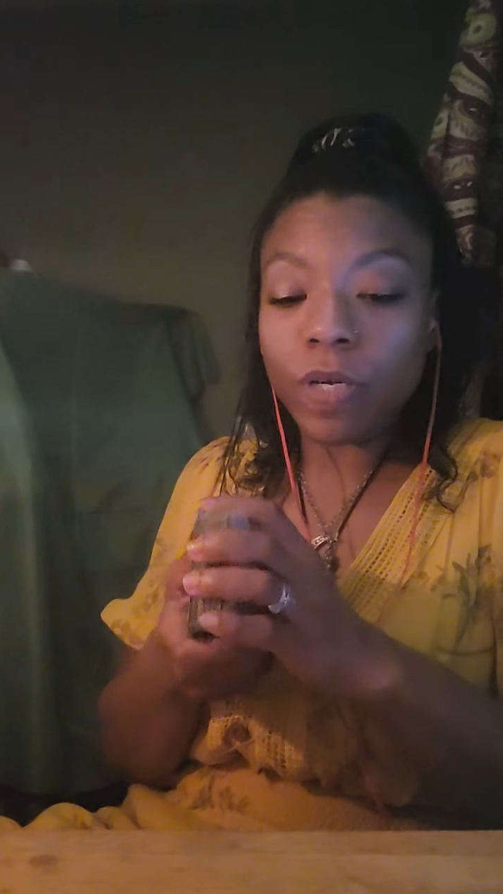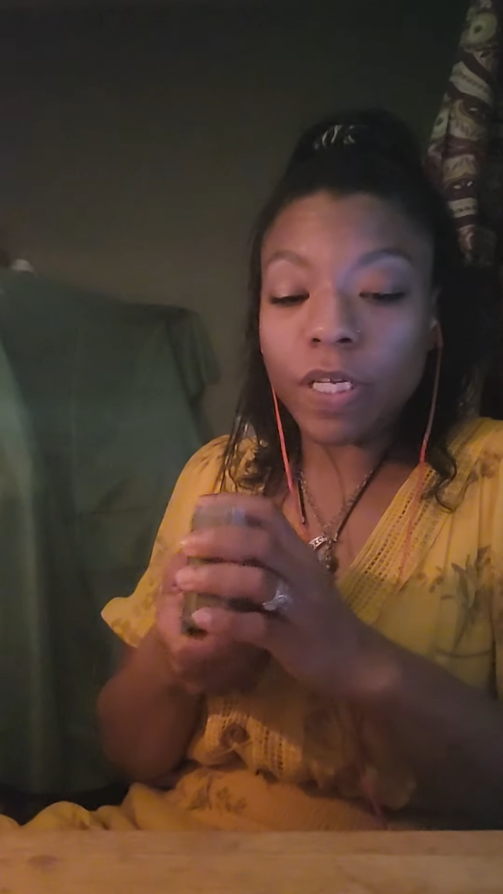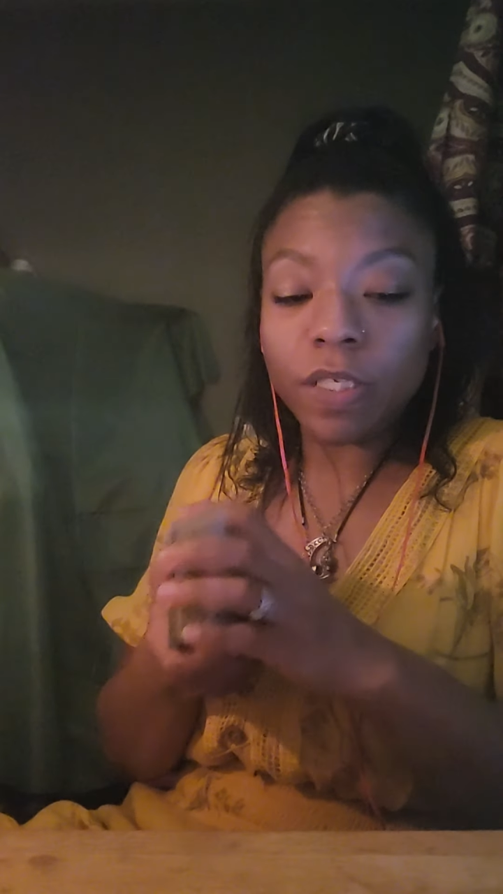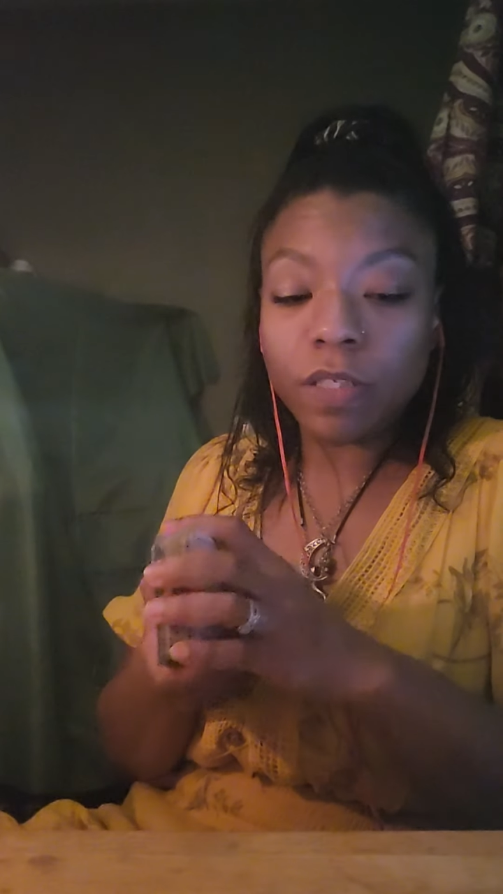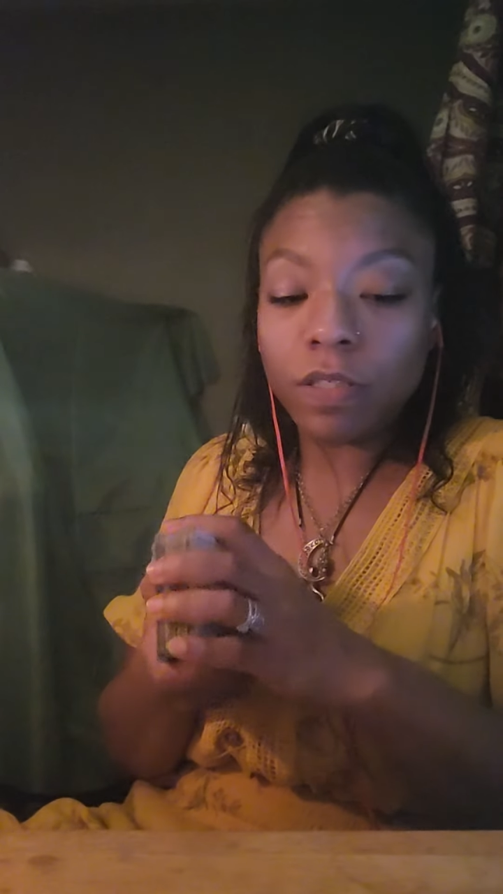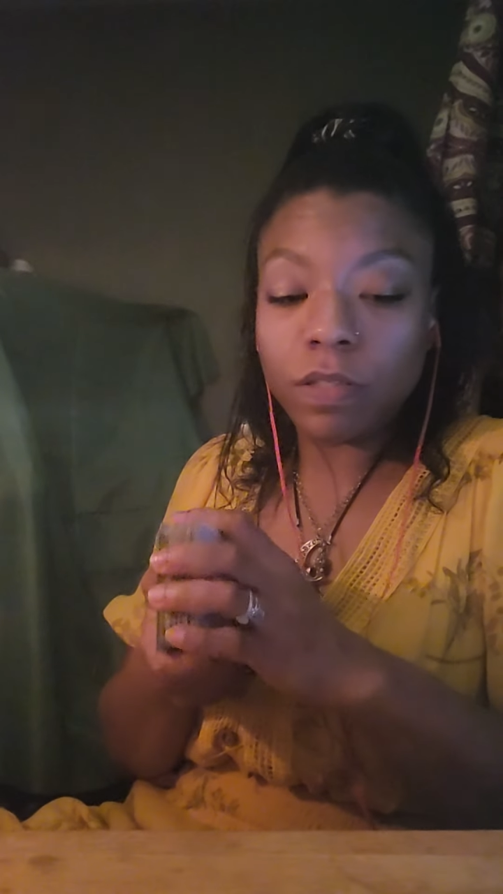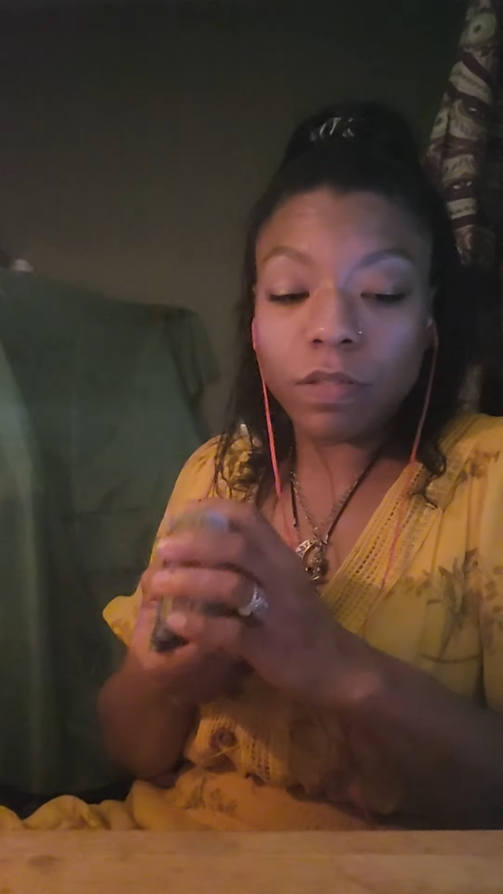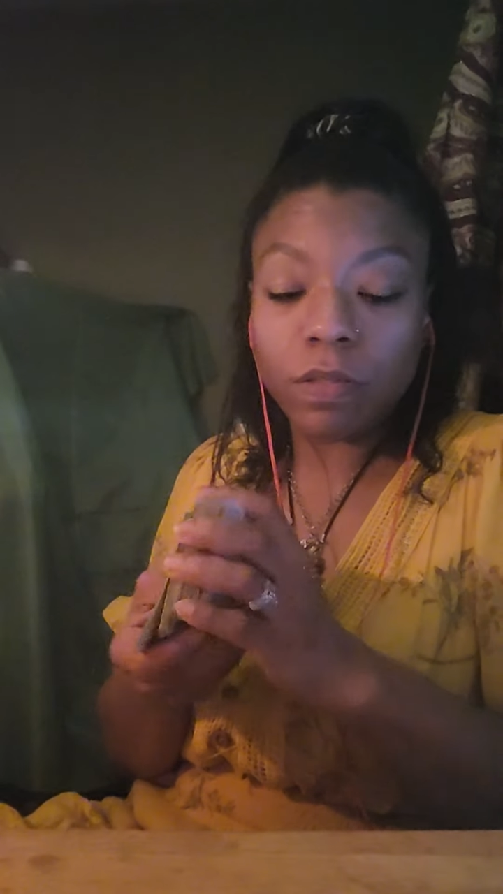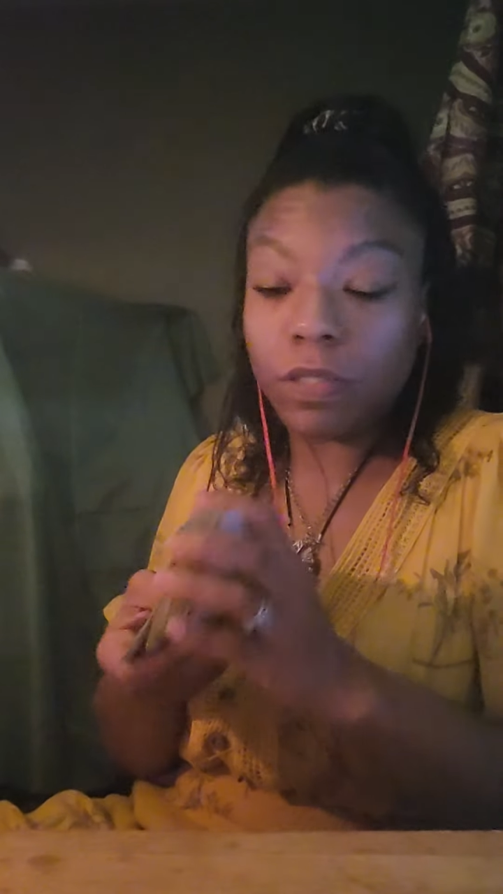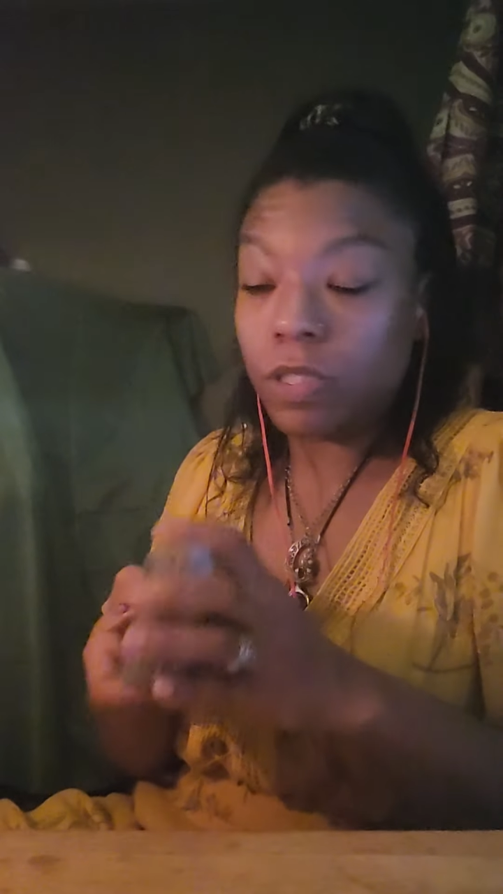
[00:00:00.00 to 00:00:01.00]
and
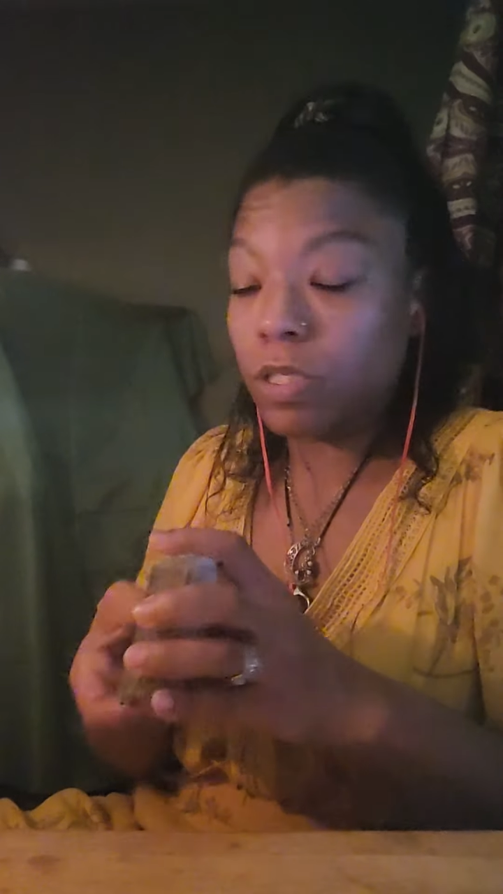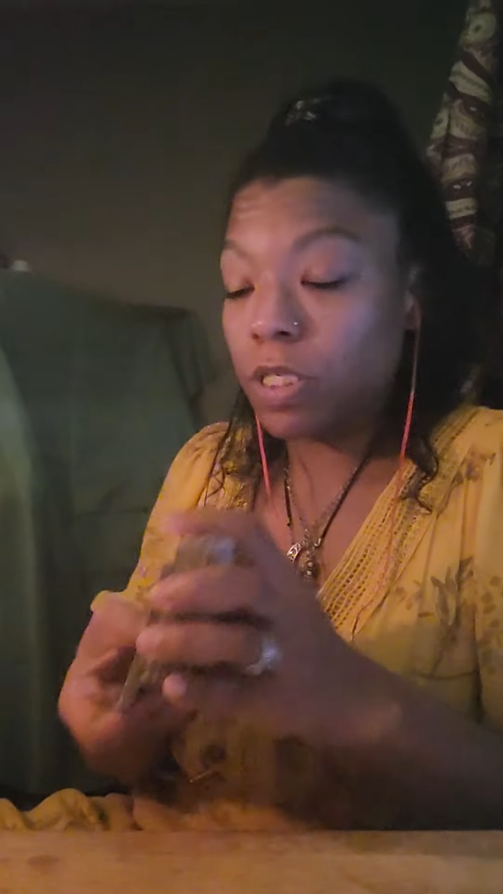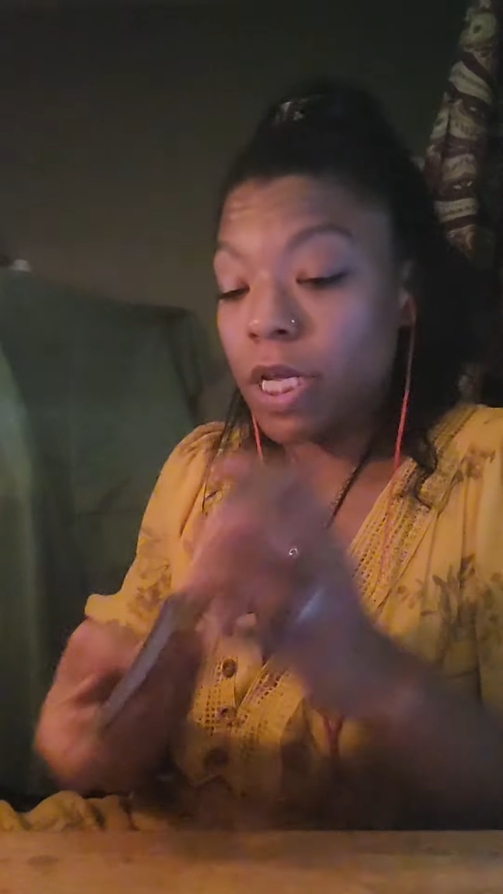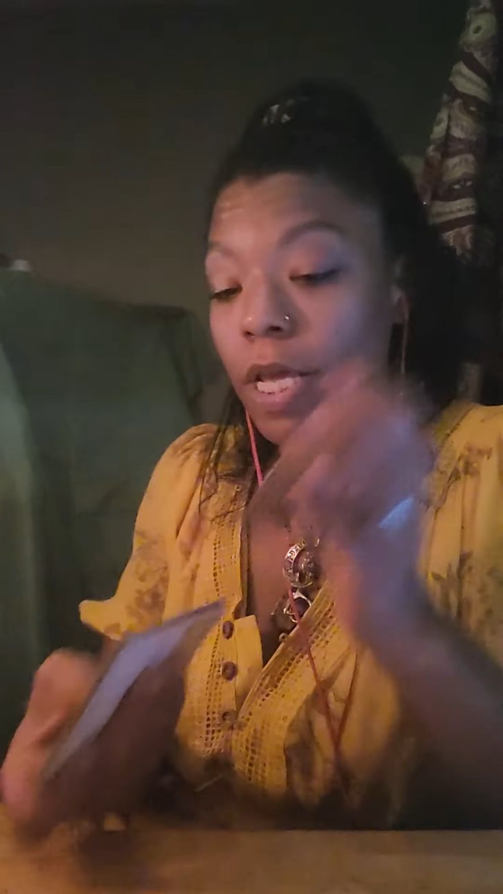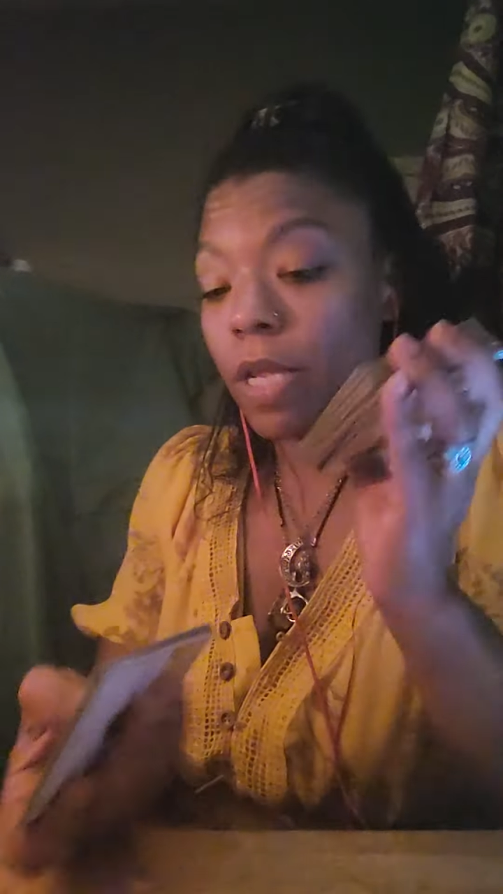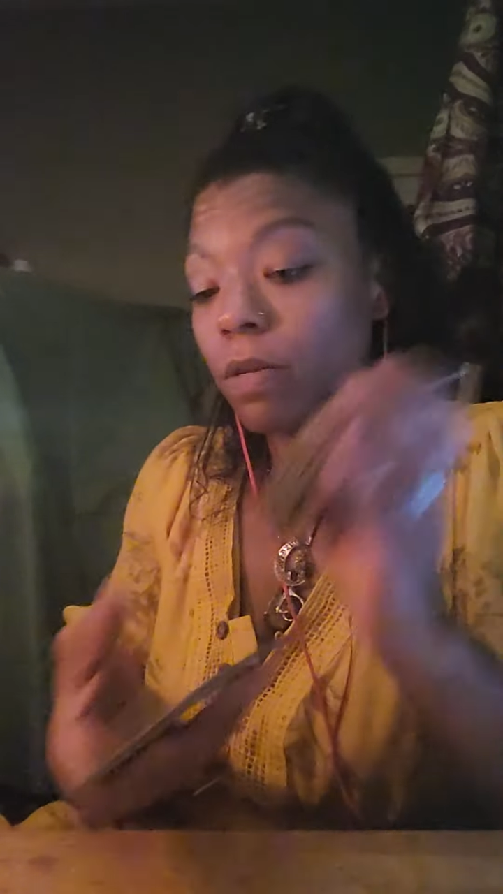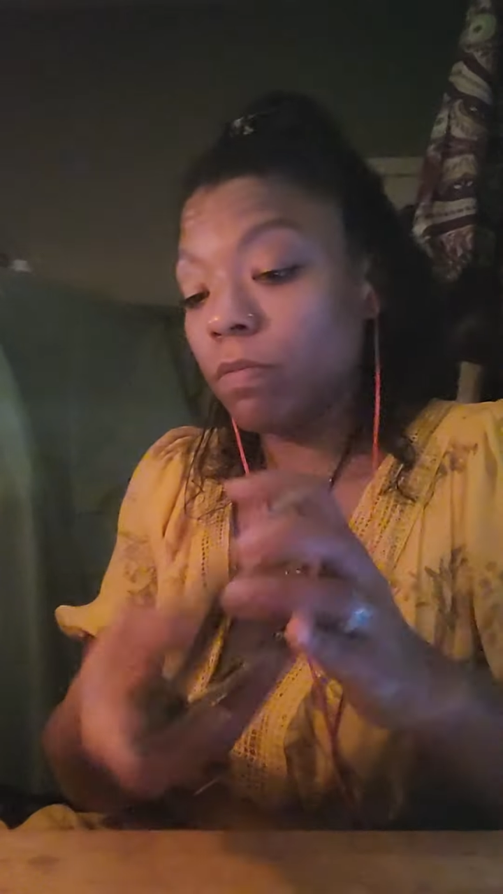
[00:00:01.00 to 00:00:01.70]
shit